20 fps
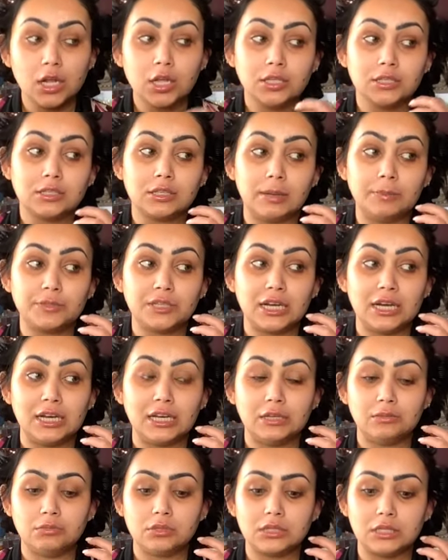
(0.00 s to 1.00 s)

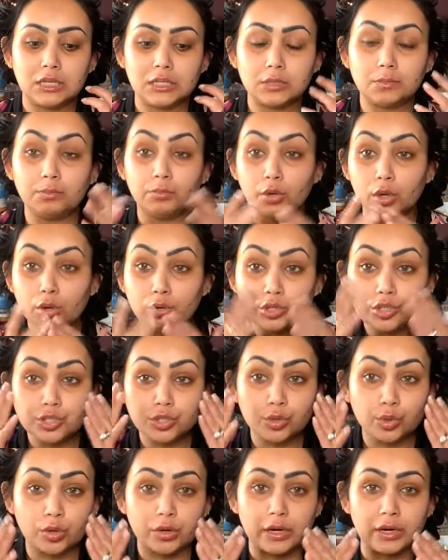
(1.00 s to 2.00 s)
Sometimes it blurs
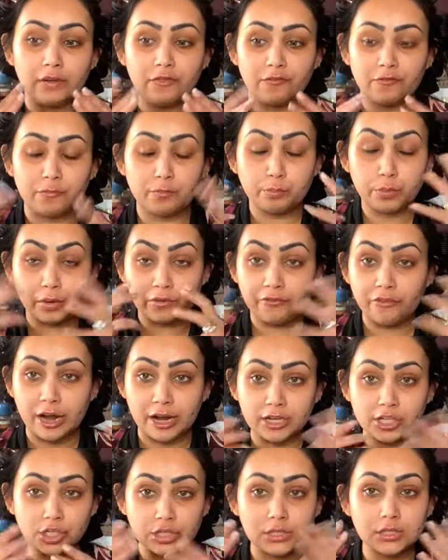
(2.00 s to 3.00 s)
your
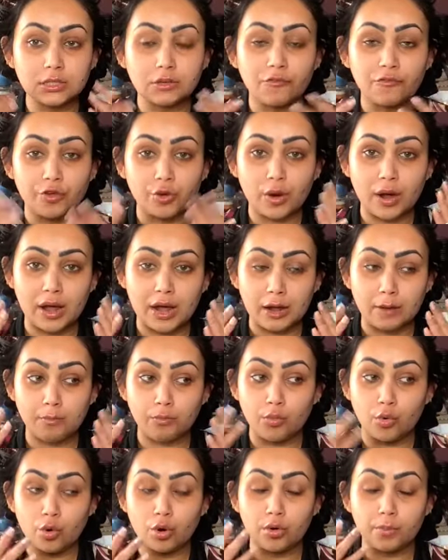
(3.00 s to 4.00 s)
imperfections if you have
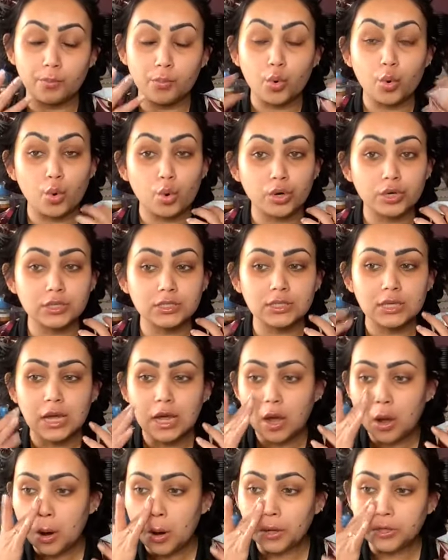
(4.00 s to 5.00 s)
more pores
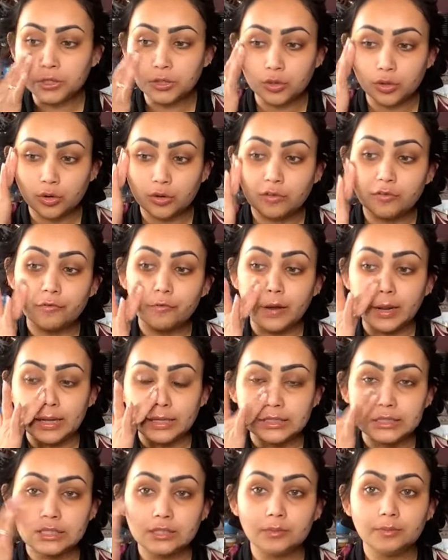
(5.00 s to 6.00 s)
on your
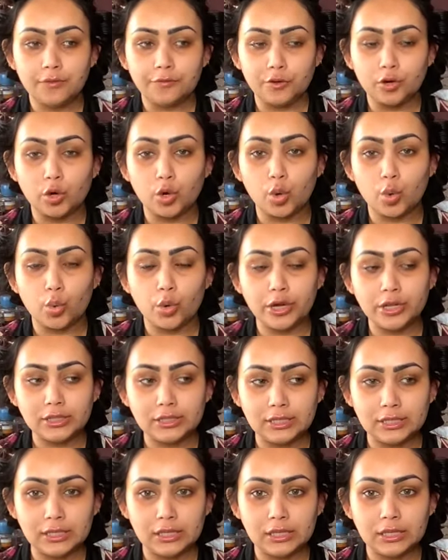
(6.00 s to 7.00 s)
face. If you're
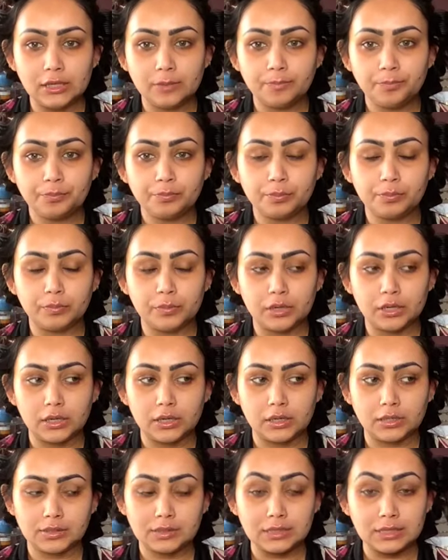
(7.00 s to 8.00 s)
oily
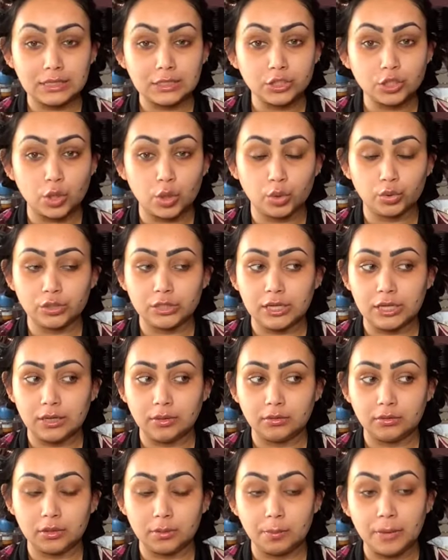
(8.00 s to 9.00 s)
skin tone,
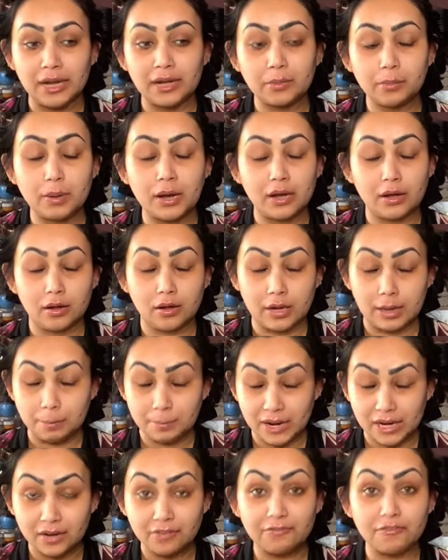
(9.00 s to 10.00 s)
then the
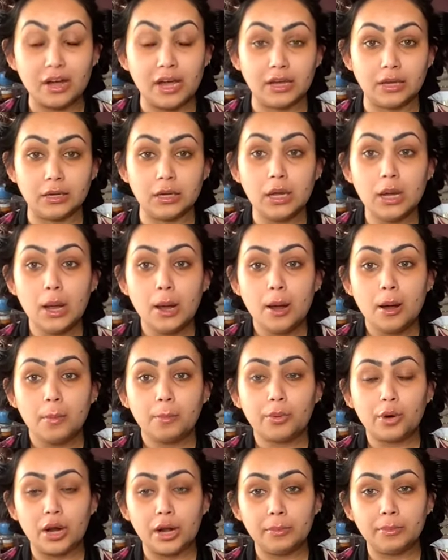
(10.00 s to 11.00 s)
mattifying
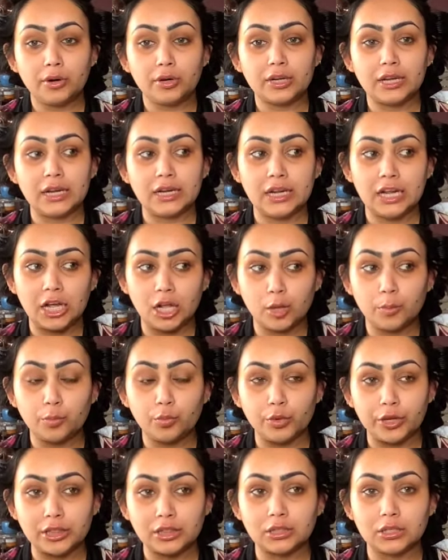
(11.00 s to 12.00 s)
primer can help
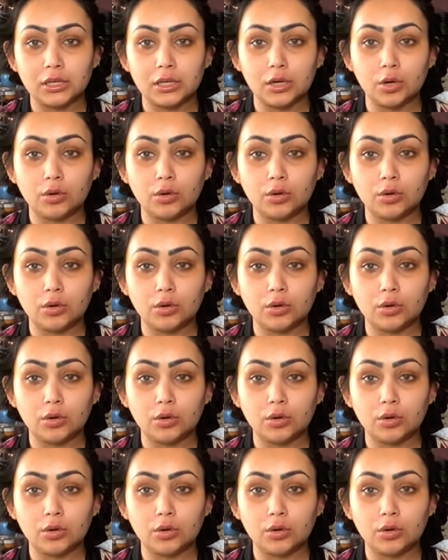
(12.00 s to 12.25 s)
with the,